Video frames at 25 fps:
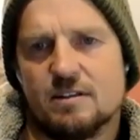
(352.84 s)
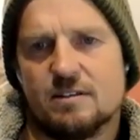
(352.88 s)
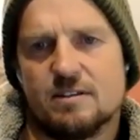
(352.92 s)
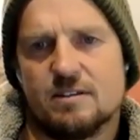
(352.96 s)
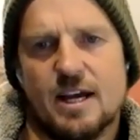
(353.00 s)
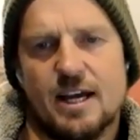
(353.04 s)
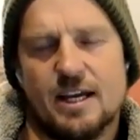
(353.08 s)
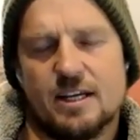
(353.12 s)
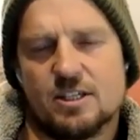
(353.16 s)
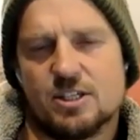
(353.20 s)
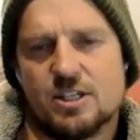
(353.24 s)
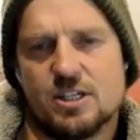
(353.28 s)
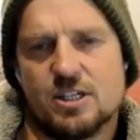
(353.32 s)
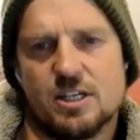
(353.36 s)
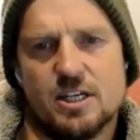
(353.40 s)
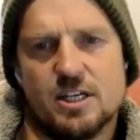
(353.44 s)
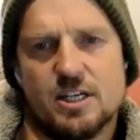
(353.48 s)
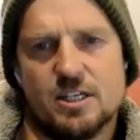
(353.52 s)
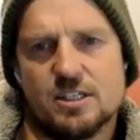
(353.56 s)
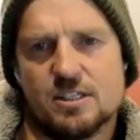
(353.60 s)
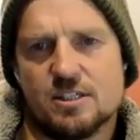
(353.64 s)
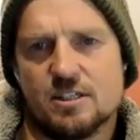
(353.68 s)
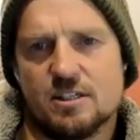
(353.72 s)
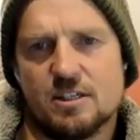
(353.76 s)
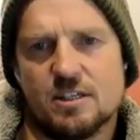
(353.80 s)
takes
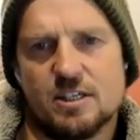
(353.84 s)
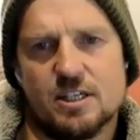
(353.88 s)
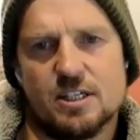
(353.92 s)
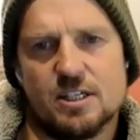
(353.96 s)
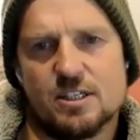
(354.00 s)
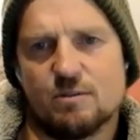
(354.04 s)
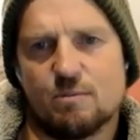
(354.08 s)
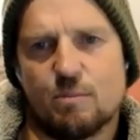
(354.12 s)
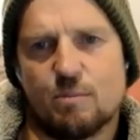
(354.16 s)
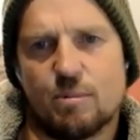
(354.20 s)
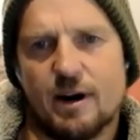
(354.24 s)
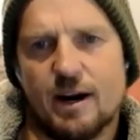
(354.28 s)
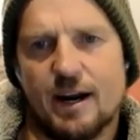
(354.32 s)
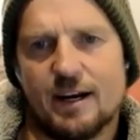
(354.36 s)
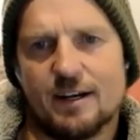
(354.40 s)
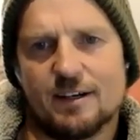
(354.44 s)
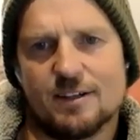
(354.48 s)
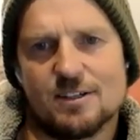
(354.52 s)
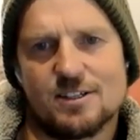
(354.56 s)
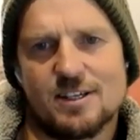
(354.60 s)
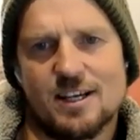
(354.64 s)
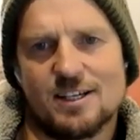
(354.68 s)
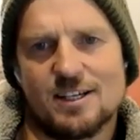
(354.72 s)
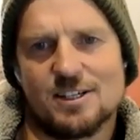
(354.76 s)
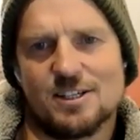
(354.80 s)
years and years of
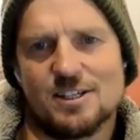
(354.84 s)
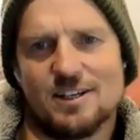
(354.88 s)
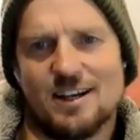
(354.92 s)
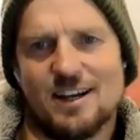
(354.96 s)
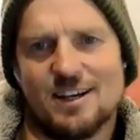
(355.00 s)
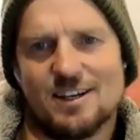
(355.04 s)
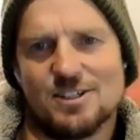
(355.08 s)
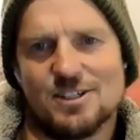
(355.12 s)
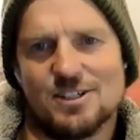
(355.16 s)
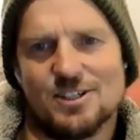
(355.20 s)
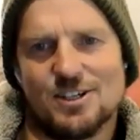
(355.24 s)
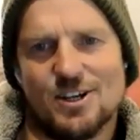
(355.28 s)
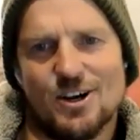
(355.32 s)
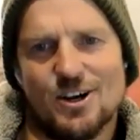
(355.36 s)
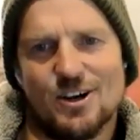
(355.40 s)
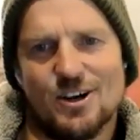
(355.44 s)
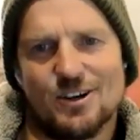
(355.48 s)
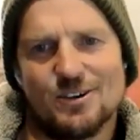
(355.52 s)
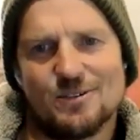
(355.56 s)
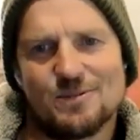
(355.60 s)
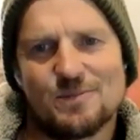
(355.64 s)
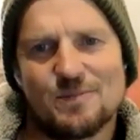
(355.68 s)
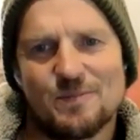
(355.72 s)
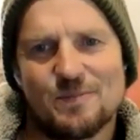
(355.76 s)
practice, as you know.